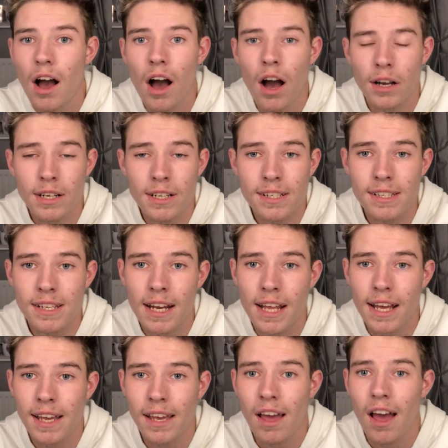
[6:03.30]

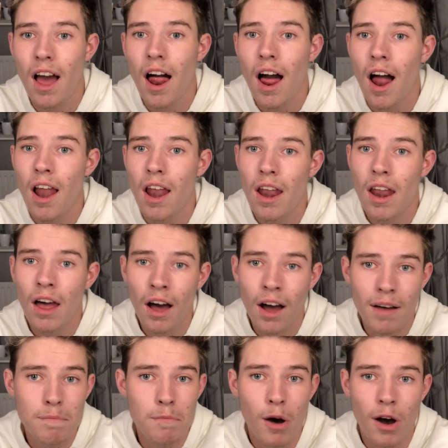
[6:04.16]
Honestly, a
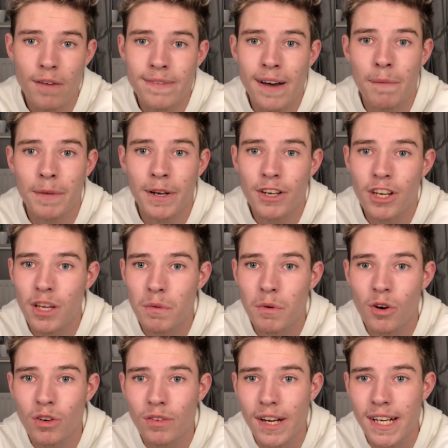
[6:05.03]
lot of my family
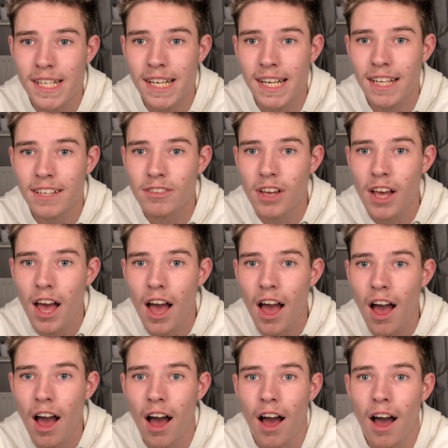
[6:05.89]
knew already,
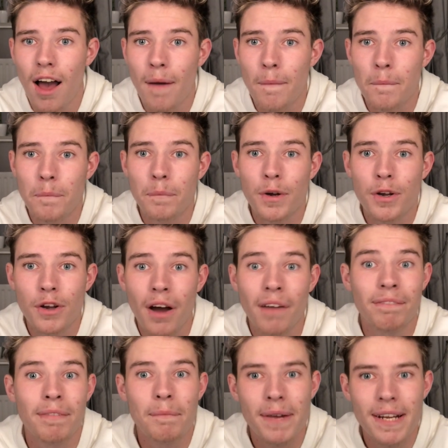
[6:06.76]
but
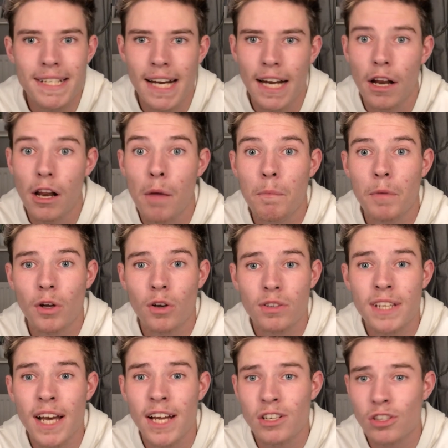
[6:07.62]
not from me telling them,
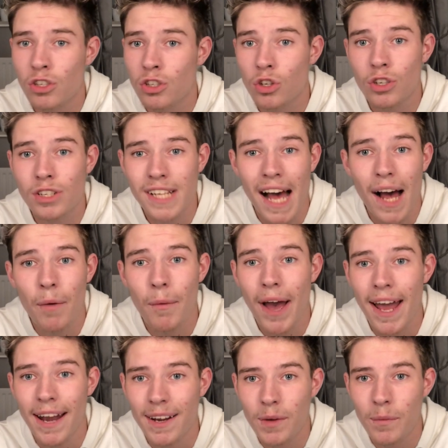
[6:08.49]
because they just could
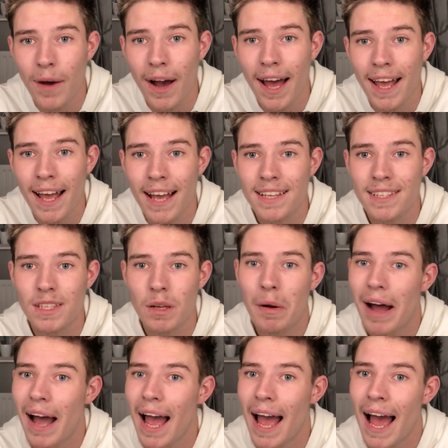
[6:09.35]
tell anyway, as the
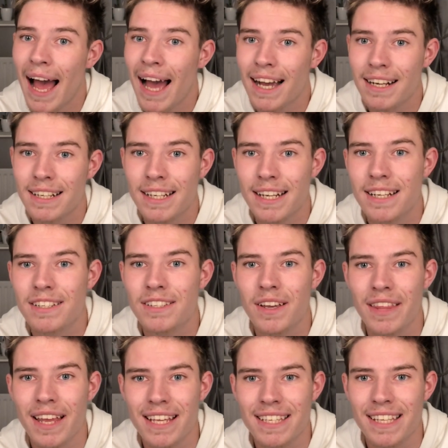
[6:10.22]
way I acted,
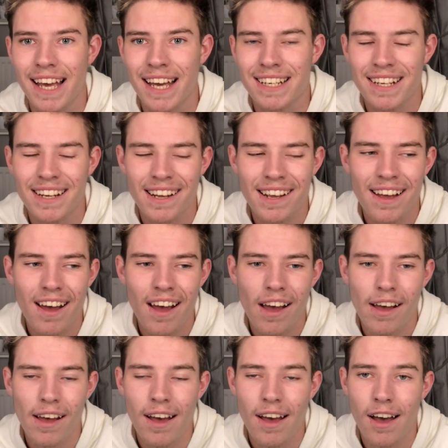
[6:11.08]
so that's it.
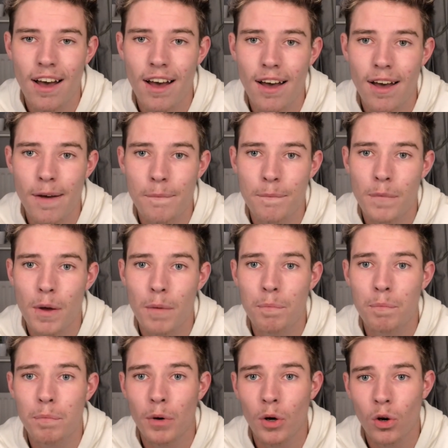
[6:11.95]

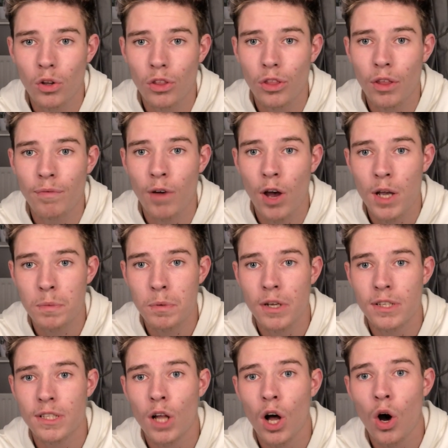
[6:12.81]
But the first
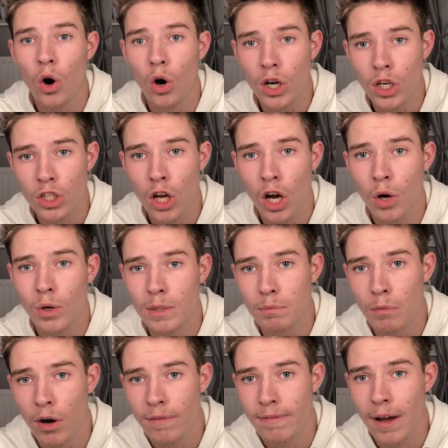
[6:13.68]
person that I told
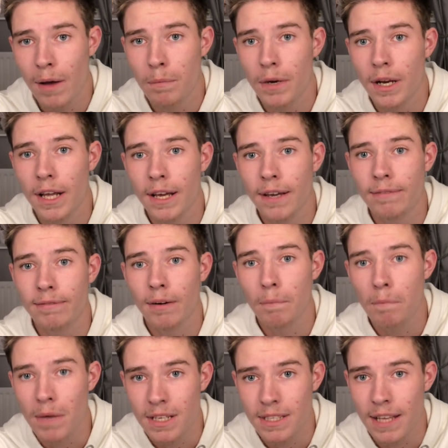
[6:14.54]
in my family
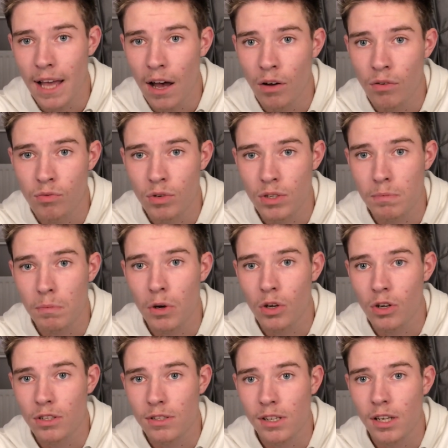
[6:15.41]
from myself was my
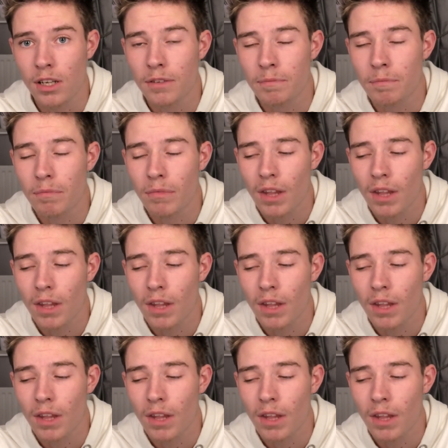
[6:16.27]
cousin,